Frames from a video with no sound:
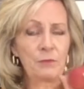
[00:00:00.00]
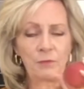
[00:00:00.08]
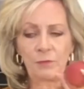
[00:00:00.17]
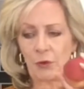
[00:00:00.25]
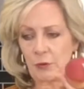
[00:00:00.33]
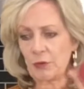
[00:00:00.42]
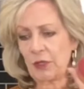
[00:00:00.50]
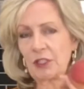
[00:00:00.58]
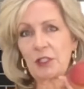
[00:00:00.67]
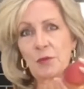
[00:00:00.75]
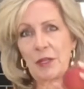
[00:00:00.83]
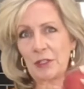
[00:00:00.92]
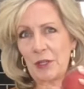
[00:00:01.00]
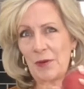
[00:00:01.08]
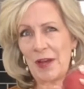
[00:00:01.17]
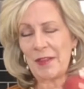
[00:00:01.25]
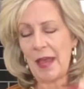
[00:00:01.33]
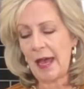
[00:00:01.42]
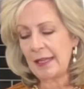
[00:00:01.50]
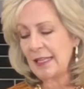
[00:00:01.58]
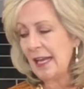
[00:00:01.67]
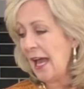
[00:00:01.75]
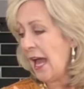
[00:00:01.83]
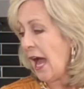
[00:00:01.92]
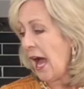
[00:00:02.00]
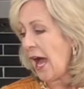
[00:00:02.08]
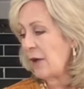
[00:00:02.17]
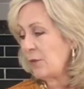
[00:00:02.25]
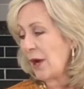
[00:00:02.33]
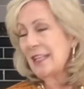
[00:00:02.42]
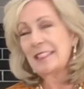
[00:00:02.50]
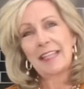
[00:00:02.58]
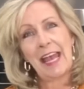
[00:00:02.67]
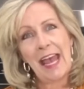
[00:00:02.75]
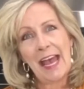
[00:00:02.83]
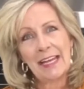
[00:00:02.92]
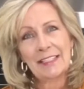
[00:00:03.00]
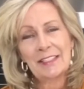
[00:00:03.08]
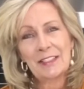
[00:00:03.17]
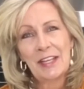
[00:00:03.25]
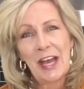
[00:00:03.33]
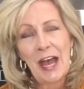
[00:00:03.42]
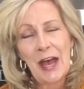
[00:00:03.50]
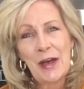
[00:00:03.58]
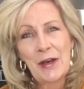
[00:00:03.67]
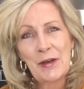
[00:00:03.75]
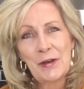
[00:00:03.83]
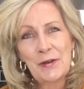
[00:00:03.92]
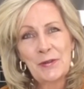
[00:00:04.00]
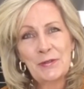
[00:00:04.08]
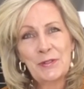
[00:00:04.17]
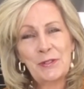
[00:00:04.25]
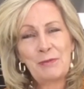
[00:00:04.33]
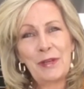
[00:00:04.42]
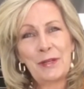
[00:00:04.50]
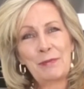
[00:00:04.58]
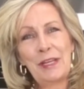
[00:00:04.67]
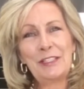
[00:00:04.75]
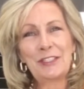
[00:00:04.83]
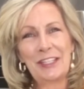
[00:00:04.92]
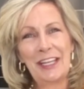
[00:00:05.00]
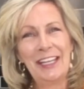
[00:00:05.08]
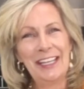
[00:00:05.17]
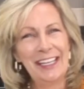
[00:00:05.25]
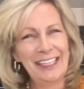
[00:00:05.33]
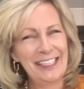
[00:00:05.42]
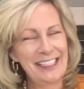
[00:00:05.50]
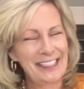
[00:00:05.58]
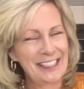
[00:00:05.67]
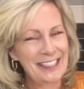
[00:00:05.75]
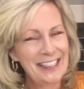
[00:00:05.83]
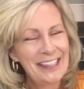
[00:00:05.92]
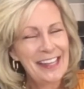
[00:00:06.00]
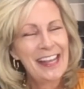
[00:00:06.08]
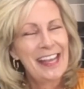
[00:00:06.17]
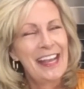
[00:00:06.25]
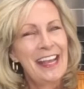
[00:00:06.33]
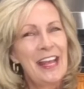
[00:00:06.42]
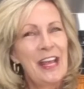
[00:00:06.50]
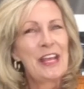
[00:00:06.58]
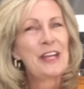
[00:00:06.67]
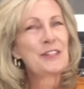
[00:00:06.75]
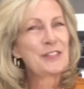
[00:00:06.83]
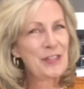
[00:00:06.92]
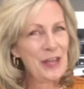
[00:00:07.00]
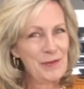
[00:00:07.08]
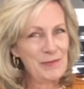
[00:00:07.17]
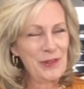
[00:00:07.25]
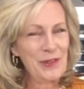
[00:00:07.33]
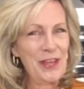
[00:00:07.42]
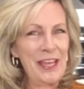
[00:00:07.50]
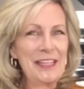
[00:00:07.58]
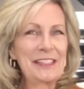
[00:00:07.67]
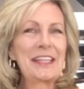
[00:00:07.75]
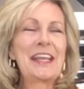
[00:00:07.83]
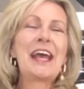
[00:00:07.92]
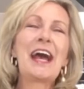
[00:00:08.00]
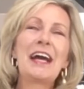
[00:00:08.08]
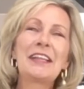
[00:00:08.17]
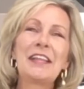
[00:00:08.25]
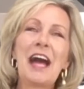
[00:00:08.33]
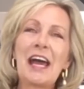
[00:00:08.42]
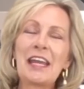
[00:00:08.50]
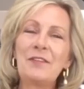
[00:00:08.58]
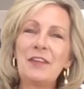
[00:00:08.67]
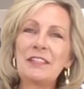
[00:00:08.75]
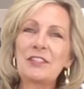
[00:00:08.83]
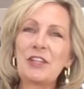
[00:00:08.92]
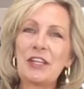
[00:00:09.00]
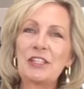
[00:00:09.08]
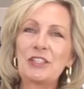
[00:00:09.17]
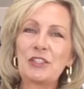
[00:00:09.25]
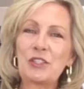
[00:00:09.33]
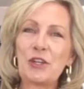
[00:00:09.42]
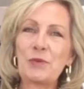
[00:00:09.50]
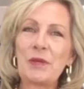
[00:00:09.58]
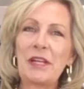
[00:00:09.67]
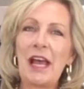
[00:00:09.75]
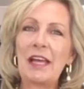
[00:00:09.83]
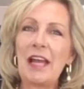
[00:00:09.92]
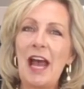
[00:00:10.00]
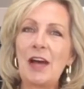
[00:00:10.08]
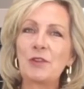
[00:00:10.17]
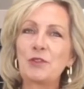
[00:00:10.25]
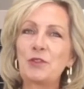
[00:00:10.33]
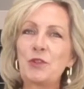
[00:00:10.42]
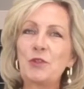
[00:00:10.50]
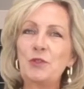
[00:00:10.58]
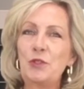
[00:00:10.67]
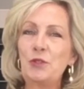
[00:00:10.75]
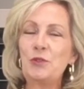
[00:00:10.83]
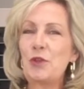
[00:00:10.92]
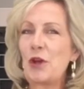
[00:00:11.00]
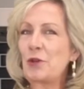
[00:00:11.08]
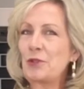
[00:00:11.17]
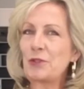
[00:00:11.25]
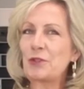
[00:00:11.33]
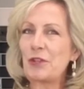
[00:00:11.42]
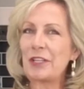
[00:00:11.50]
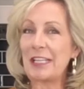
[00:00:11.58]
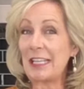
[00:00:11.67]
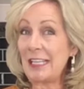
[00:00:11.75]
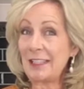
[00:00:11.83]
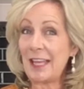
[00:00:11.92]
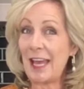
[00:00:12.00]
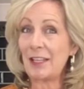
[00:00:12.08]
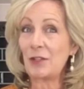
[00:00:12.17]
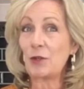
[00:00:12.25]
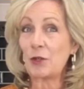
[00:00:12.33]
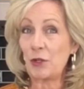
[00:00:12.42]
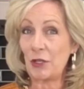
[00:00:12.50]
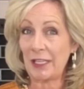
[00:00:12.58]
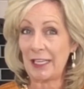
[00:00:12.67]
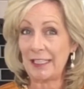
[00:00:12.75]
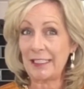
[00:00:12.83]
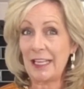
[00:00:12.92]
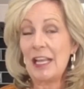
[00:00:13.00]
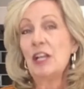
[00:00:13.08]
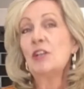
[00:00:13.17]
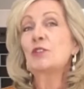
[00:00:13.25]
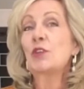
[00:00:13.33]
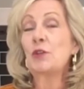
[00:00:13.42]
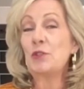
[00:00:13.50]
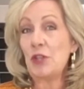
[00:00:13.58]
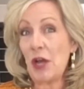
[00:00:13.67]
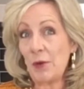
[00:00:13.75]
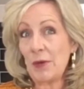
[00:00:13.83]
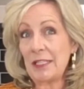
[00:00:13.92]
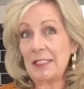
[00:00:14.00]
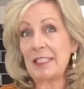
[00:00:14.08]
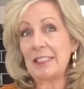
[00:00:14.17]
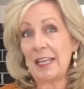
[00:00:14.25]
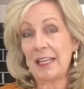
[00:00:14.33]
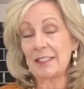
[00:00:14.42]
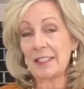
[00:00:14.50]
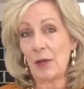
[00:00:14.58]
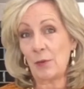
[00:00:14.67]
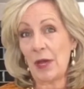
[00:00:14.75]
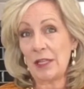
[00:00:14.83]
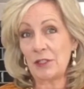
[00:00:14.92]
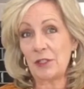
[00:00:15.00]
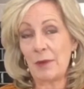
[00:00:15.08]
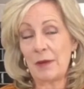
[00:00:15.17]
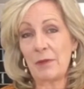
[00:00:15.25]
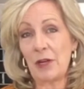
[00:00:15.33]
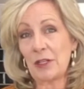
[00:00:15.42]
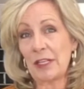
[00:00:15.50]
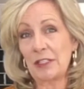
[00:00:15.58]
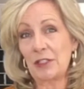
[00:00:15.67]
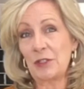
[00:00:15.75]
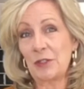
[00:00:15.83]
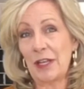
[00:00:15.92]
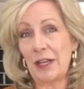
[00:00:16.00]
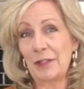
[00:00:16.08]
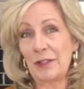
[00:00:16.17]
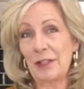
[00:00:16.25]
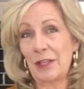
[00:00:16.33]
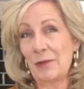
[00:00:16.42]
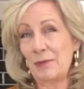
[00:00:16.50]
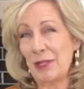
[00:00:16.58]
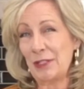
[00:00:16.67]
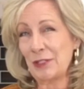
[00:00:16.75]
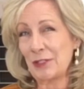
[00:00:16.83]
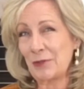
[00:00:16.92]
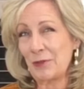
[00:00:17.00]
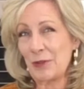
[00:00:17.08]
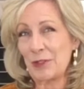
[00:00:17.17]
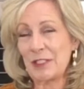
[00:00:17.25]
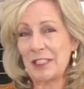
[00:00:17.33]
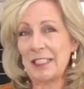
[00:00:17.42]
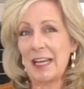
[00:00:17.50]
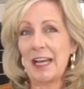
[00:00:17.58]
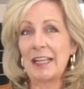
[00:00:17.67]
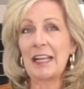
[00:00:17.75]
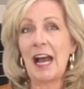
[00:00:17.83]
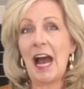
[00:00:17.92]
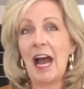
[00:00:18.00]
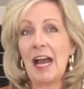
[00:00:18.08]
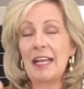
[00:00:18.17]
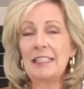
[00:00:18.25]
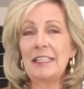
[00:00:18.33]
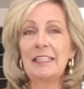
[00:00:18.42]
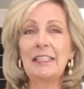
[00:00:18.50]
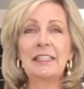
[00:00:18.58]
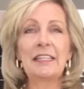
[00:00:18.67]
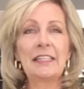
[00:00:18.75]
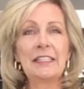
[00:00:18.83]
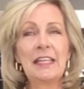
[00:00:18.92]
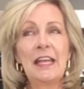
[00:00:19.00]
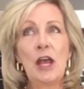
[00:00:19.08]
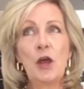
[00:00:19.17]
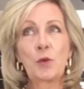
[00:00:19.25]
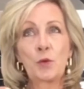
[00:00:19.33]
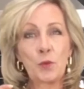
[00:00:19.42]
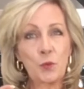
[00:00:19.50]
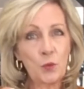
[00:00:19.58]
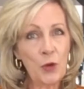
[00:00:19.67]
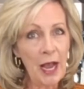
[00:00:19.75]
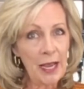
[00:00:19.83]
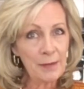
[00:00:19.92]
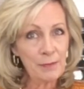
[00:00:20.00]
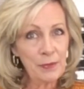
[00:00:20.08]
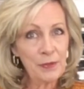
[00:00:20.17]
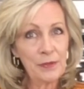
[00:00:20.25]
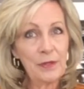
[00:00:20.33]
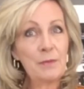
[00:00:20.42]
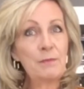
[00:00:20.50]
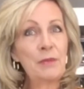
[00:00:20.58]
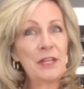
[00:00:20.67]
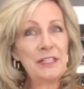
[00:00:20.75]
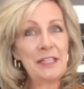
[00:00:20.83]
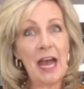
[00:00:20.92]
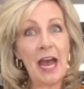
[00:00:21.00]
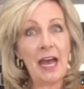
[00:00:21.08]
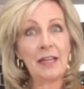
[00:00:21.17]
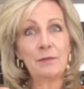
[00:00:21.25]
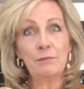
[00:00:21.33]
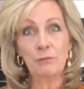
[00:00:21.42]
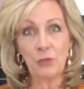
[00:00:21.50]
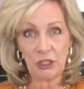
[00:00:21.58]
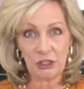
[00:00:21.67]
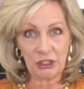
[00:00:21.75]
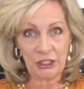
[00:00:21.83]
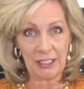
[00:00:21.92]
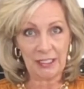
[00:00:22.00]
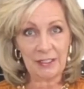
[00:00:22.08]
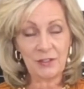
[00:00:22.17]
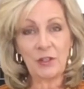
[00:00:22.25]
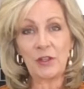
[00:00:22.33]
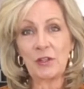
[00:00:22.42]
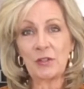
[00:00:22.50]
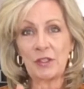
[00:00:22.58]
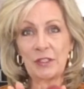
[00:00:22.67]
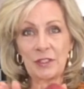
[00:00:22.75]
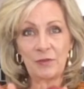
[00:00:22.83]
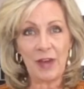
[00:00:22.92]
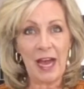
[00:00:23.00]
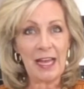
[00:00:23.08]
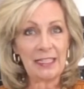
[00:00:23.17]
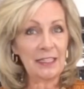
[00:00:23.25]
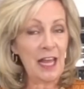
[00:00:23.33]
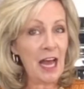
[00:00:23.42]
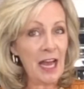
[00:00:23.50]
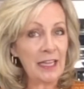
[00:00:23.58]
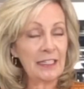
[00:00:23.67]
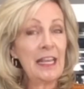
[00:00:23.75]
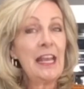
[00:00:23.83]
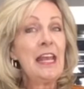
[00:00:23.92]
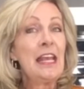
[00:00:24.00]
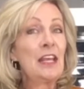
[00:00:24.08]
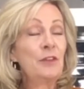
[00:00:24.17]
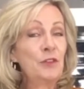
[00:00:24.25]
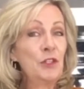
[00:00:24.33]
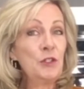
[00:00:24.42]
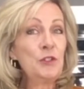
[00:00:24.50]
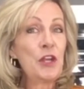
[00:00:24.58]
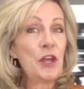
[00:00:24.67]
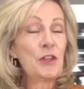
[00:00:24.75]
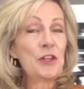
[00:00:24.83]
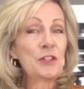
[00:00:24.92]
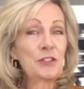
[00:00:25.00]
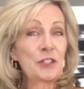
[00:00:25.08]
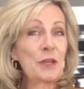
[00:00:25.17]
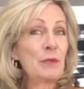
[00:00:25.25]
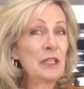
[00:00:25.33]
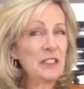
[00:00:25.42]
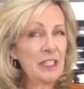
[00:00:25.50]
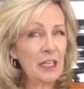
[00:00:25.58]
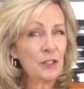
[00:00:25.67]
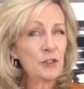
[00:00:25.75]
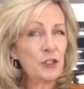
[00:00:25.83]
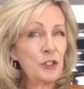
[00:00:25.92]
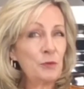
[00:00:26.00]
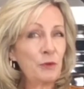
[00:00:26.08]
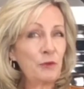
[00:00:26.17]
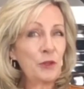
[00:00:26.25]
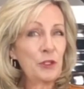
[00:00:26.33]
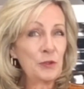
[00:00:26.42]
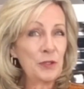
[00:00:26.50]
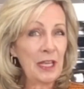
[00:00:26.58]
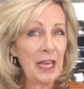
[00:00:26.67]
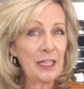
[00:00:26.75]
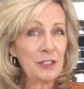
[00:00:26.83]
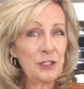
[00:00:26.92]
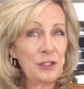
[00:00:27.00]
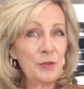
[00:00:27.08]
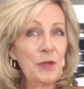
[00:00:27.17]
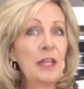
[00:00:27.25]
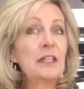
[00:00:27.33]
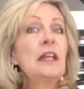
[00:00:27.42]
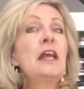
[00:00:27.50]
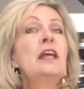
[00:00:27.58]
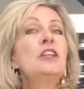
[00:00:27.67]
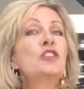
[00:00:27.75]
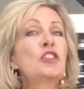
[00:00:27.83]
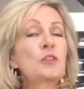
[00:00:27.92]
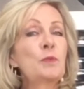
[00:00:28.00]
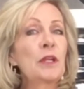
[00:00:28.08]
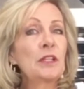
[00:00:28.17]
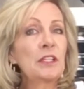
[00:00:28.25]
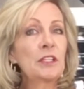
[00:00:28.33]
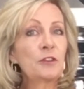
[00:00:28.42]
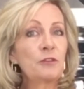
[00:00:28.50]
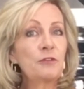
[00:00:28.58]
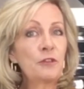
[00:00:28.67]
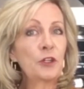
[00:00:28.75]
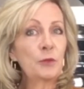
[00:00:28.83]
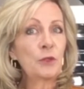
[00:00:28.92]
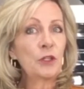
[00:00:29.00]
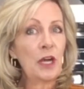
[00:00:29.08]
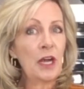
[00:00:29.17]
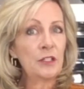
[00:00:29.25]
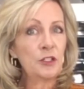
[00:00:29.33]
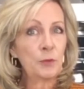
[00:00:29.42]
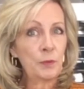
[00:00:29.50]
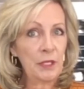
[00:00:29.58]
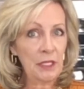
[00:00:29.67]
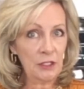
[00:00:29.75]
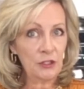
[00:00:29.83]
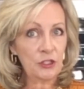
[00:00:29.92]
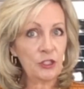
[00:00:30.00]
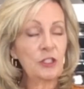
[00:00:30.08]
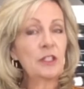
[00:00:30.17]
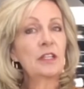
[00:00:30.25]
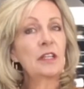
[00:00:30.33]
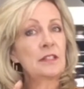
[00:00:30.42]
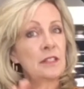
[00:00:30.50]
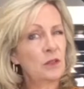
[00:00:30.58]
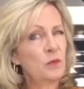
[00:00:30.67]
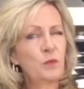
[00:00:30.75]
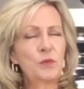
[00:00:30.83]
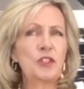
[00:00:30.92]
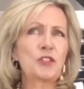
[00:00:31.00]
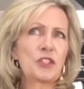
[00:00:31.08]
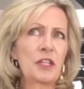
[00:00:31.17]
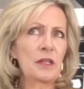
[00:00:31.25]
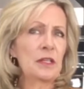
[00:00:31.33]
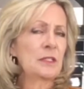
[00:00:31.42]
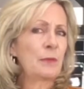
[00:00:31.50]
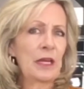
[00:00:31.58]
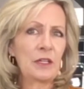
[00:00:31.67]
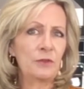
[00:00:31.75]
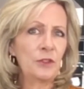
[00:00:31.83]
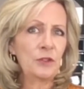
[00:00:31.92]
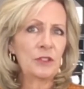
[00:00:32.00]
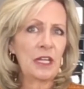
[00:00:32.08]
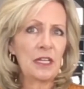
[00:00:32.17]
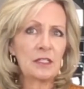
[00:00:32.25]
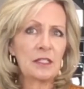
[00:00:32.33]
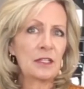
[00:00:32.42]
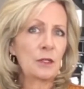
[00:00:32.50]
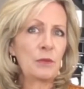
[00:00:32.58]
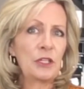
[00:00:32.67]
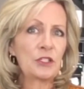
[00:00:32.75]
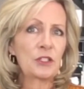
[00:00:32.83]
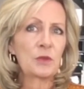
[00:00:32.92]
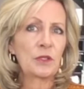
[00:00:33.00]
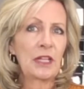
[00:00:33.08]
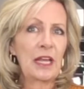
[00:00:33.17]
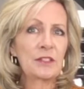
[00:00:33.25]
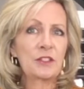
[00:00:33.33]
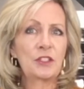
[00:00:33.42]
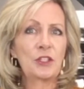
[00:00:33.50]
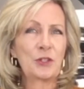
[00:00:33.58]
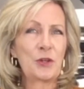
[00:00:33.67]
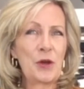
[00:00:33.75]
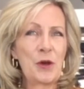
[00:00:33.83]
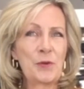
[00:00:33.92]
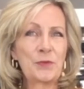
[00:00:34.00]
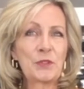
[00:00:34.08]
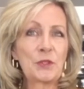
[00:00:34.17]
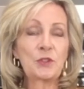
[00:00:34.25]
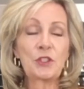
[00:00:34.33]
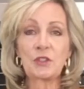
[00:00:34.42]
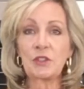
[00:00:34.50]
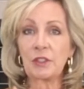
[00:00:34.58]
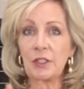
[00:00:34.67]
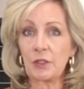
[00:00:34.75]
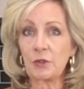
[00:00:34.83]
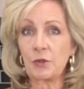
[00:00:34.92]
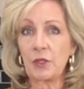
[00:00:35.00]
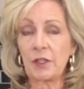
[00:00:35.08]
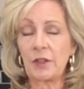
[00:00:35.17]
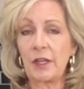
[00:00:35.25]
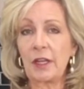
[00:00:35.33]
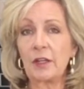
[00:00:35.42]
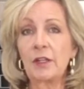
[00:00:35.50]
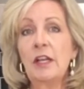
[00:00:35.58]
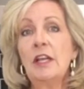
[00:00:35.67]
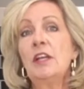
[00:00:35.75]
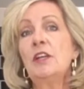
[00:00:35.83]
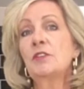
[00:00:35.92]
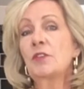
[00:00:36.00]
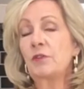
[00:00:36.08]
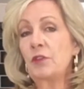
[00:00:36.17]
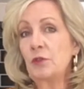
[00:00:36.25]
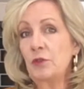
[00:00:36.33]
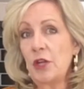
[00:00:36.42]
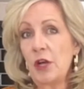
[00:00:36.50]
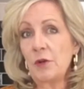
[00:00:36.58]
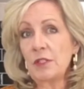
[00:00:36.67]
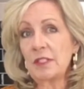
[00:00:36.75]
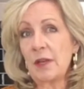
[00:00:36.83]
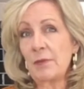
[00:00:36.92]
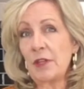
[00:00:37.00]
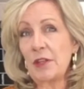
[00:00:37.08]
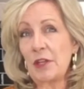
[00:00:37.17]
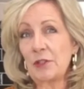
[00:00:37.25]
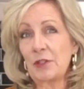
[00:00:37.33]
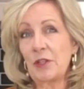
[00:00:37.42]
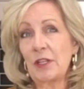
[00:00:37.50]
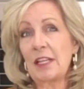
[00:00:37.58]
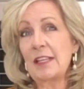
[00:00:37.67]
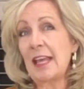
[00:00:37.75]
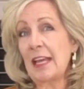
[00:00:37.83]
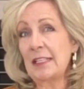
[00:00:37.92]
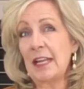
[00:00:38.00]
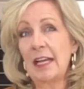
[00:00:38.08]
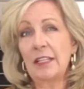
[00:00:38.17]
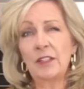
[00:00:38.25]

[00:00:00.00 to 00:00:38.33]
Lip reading: fruit. So I just wanted to go on that. I was asked how to pick peaches. Here's a couple things. A lot of it's going to determine on how soon you know you're going to eat that or cook it. So knowing today as I went to my market to get the peaches for tonight, I needed it ripe but not mushy. So there's this fine line. If you know that it's going to be a day or two before you get to it, just be a little firmer on your peach, because it usually is about a few days that the peaches will last at your home. So just a little trick there. So if you know it's something that you're cooking that night